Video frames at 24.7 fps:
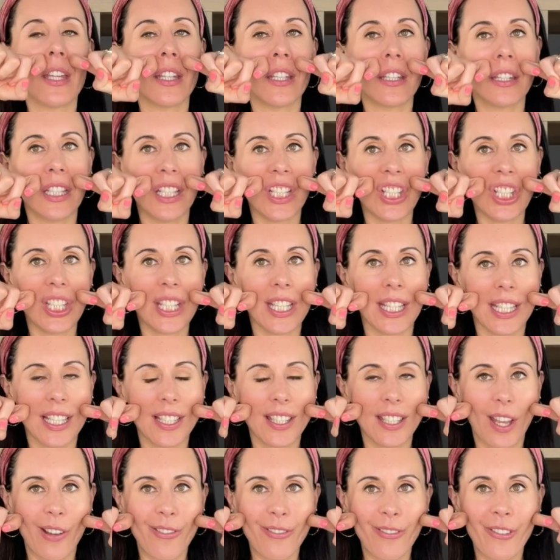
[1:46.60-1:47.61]
the cheek,
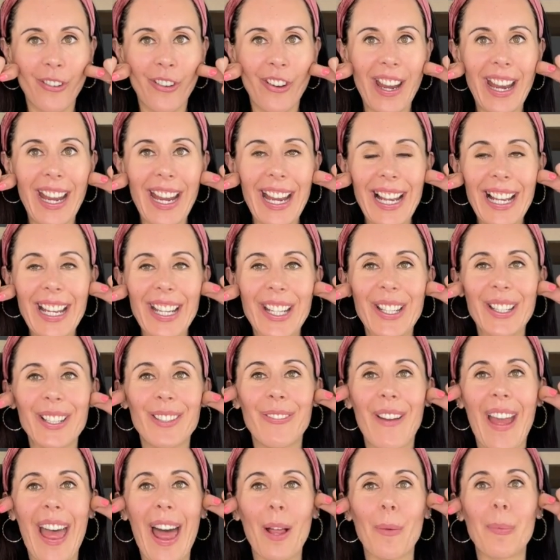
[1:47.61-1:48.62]
so really good
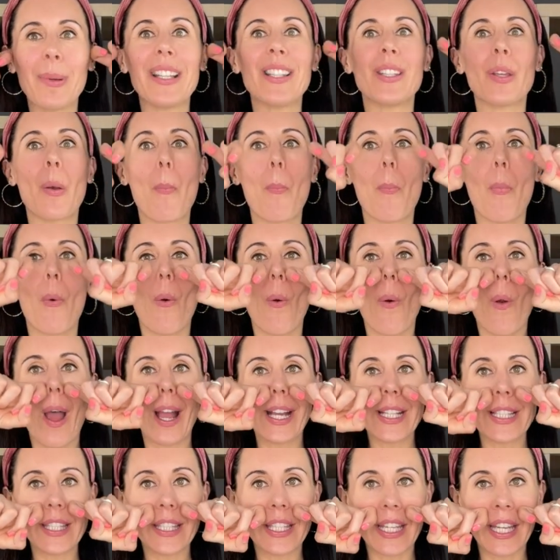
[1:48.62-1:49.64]
for helping to
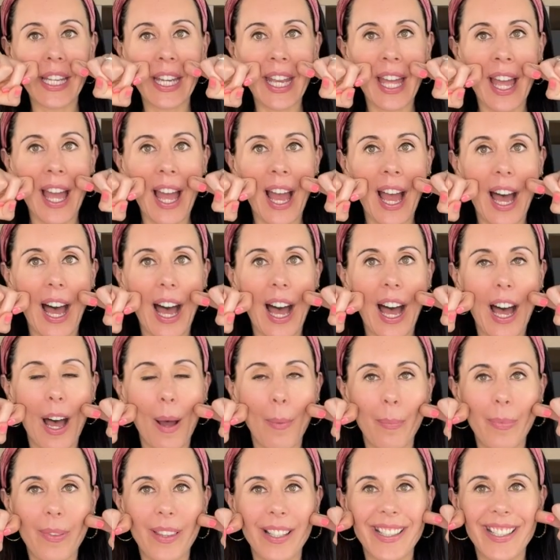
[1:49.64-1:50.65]
brighten
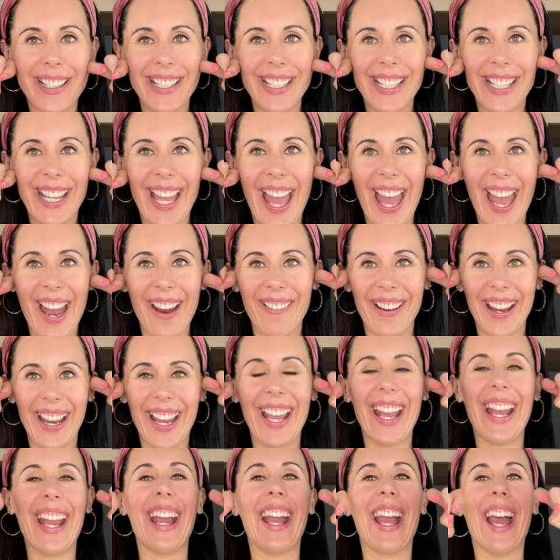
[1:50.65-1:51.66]
up the cheek
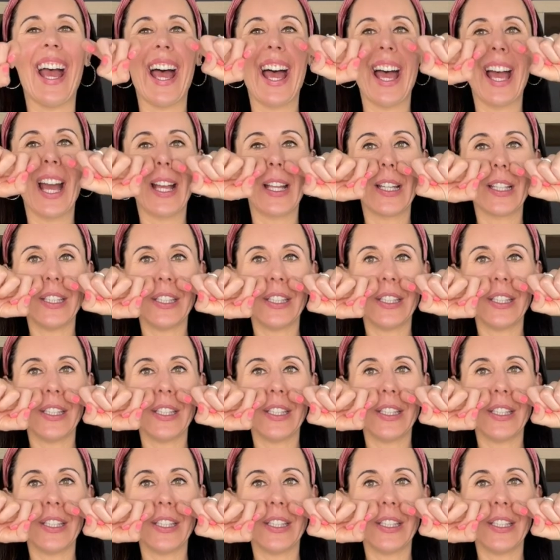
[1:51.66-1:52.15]
area here,